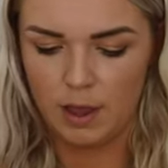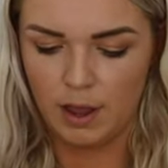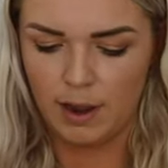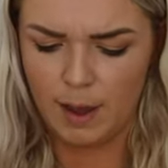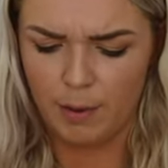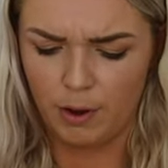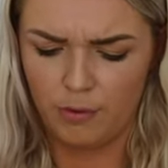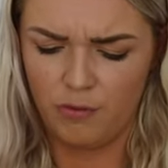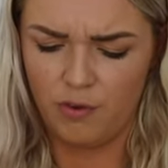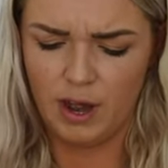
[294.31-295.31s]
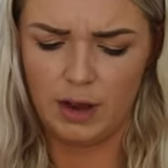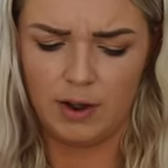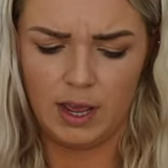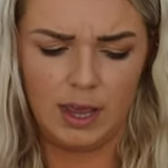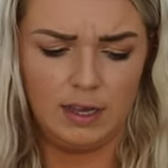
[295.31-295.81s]
You can clip it on really,
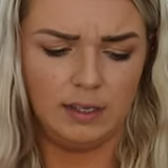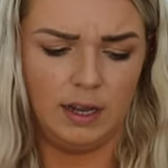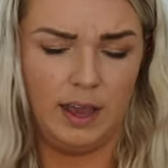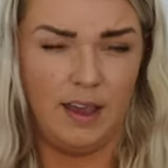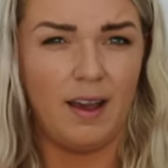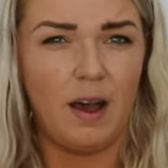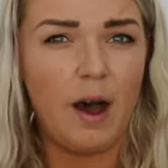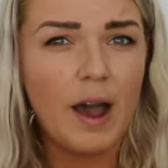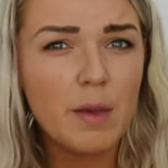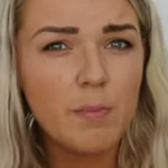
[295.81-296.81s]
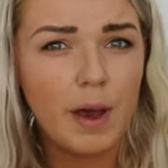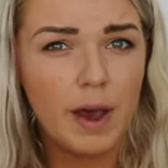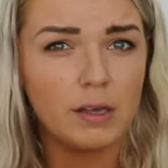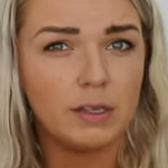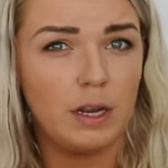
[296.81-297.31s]
really easily. I
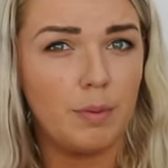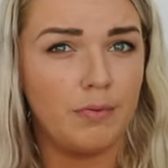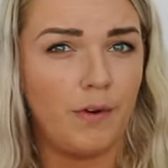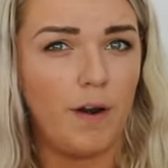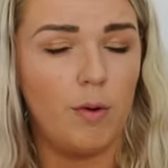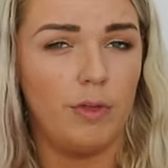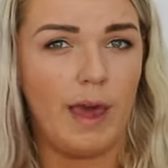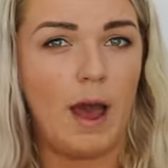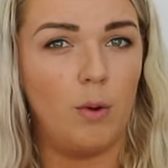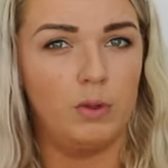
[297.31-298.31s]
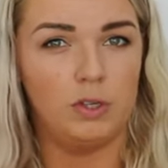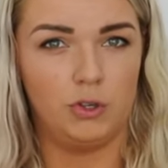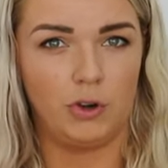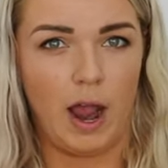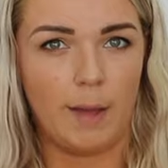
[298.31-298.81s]
personally prefer it without the
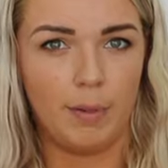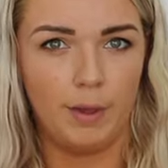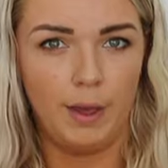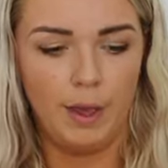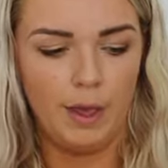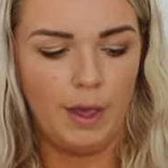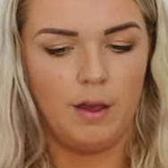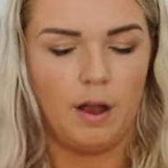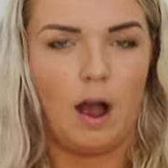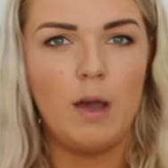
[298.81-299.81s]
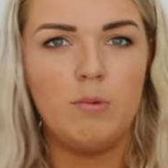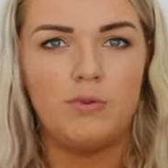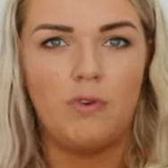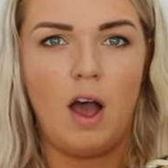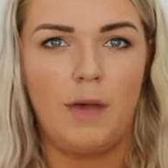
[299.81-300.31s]
strap. I
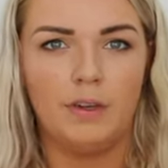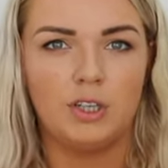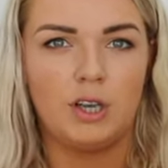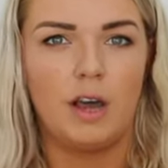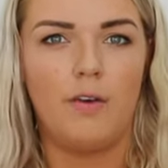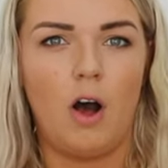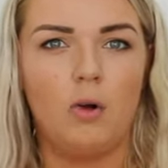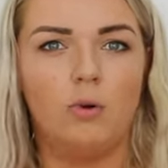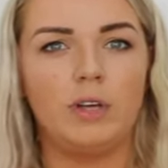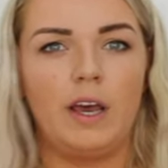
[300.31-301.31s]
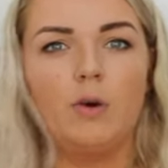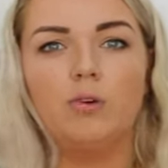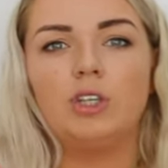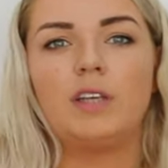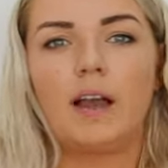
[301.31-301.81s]
would rather just kind of hold it or
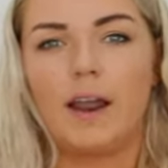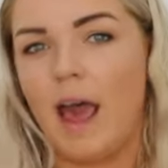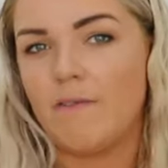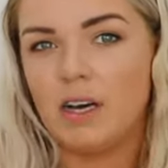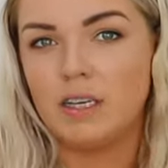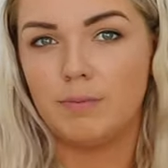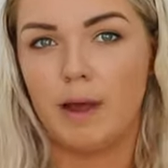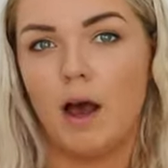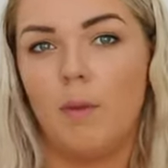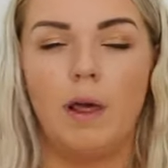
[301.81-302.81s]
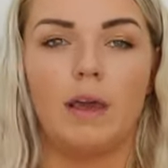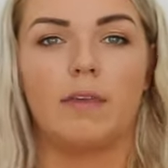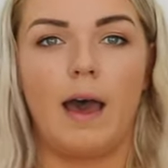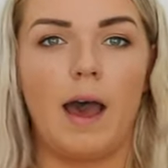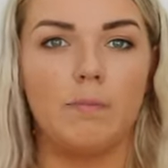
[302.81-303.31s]
just kind of have it under my arm like
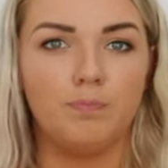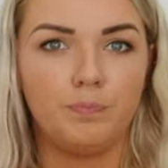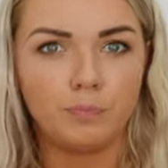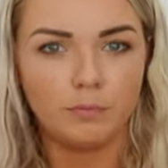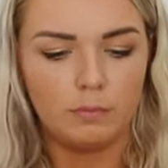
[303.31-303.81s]
that.